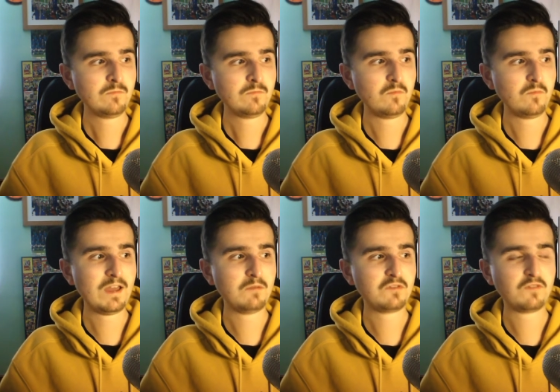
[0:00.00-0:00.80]
when
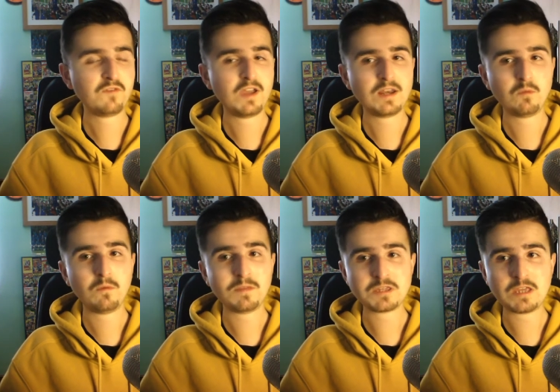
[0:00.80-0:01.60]
I was defining what
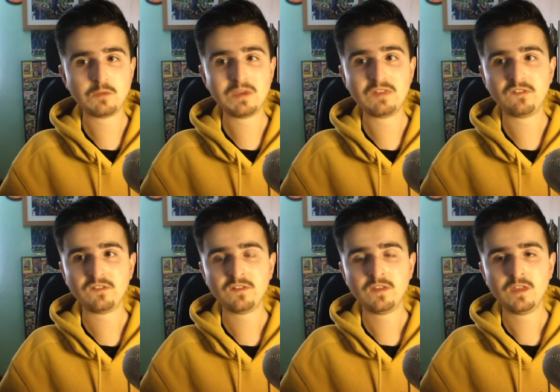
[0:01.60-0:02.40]
my channel
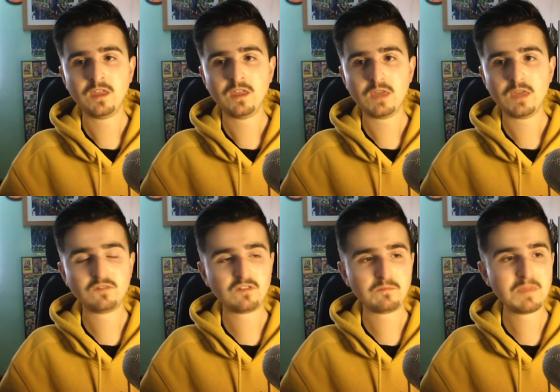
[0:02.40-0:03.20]
is, it was
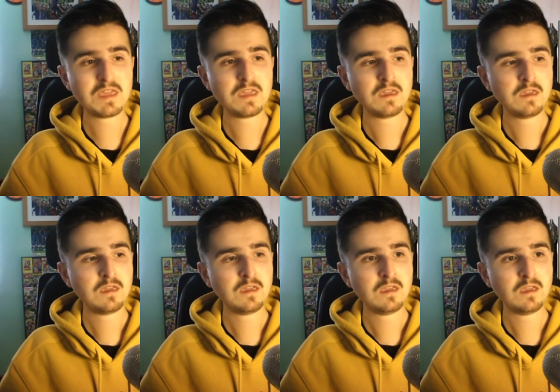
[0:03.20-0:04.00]
just me
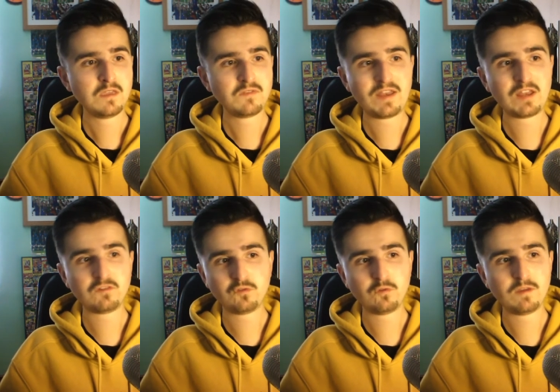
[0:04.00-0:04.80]
telling a
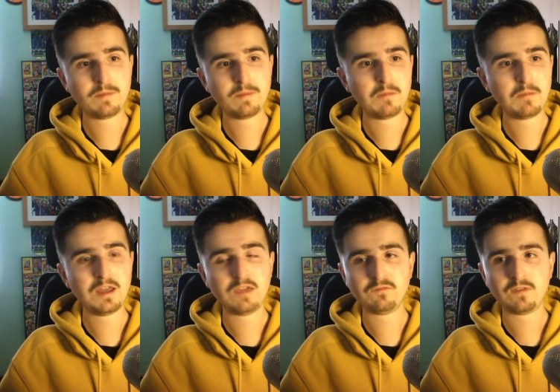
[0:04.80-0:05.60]
story about my
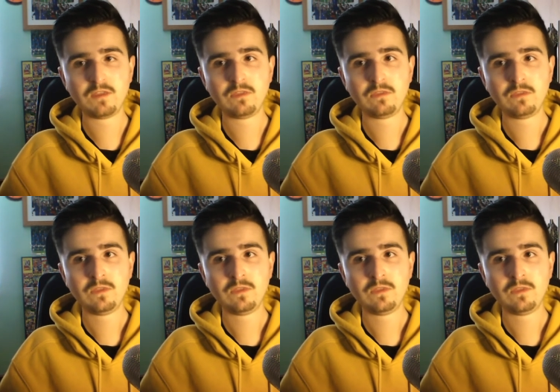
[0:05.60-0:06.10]
life. And